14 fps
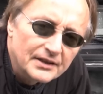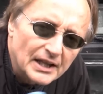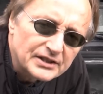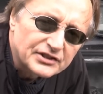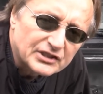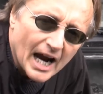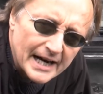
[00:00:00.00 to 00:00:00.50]

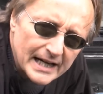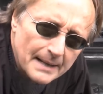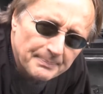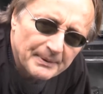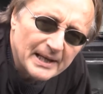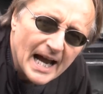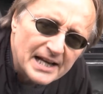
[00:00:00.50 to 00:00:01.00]
Let's start
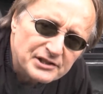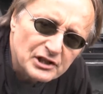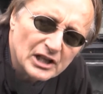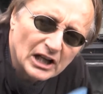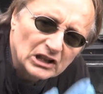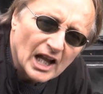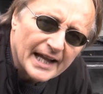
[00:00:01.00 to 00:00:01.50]
up the
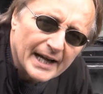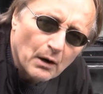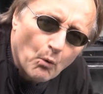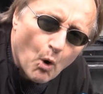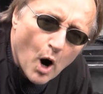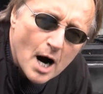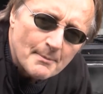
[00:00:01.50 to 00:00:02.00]
engine and let
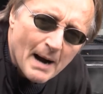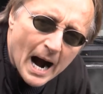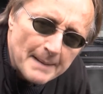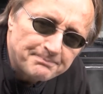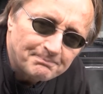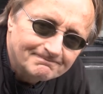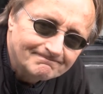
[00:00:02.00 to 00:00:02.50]
it warm
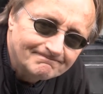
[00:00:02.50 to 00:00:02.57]
up.